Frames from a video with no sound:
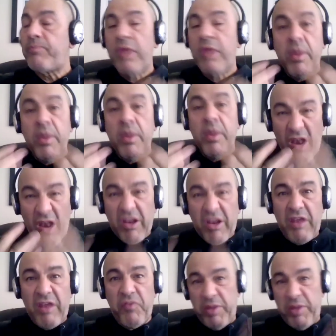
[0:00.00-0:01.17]
But
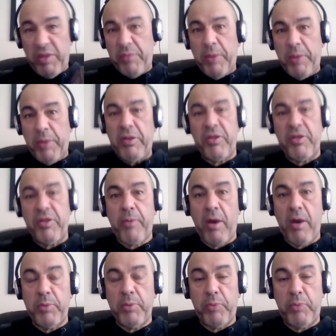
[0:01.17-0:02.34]
luckily for me, the people in the
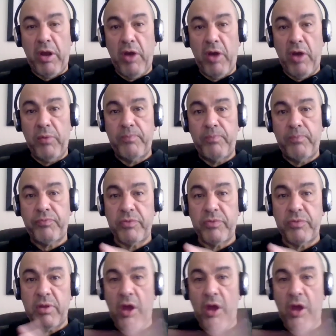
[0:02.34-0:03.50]
apartment below
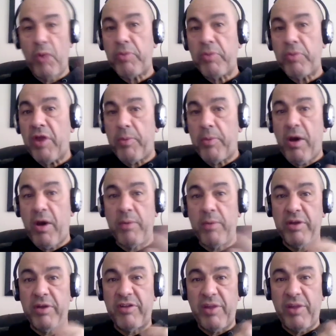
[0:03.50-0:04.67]
opened their
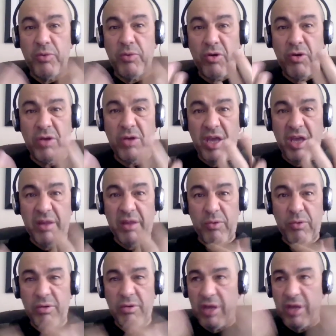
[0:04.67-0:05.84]
apartment and they were cooking. They were
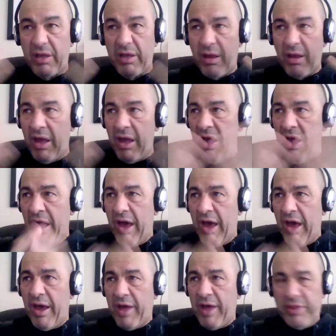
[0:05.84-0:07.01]
cooking,
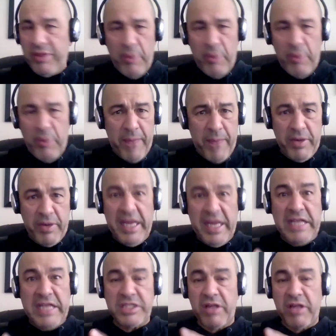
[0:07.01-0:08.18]
I think they were
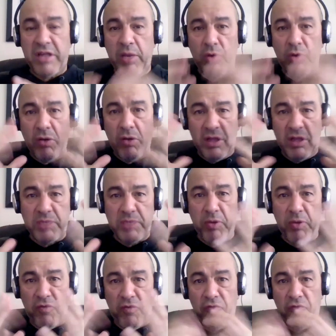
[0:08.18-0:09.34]
Lebanese, and they were cooking this
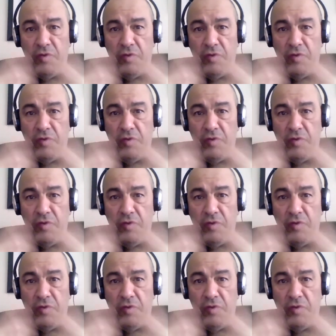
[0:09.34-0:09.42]
beautiful food